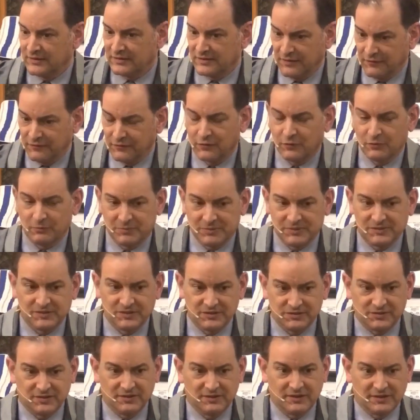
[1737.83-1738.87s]
the difficult
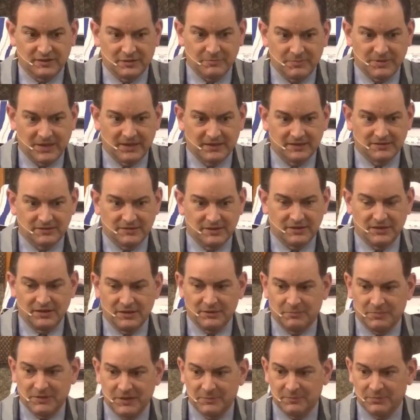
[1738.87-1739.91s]
position that the
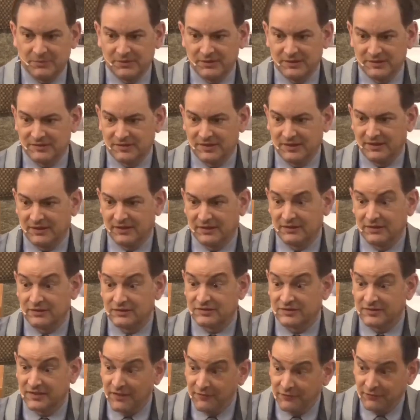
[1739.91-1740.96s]
Palestinian people is in and
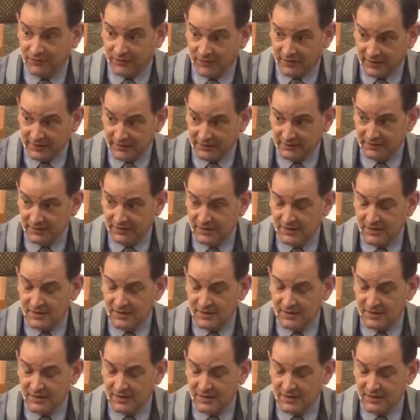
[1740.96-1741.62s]
the suffering